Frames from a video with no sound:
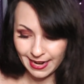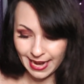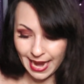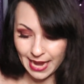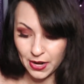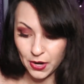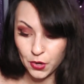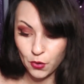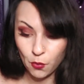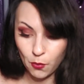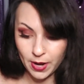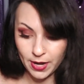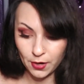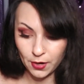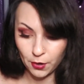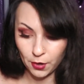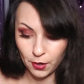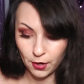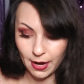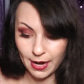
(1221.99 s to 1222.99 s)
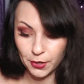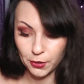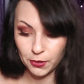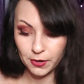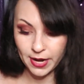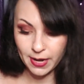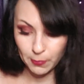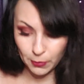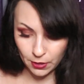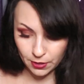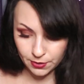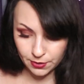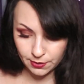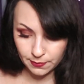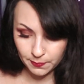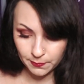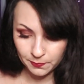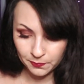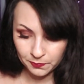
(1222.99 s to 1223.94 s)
and annoying her and her neighbors.